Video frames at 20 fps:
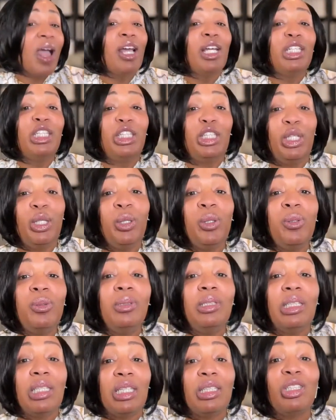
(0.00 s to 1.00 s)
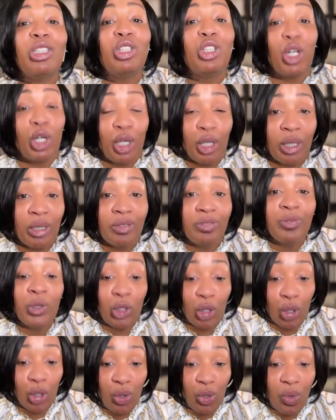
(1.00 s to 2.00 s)
You deserve
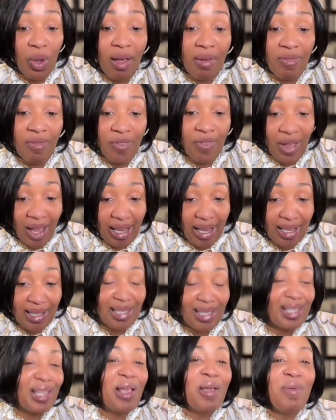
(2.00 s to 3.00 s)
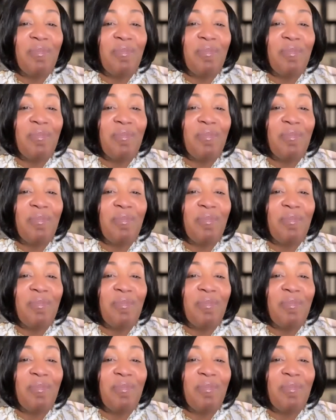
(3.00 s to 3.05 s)
to advance.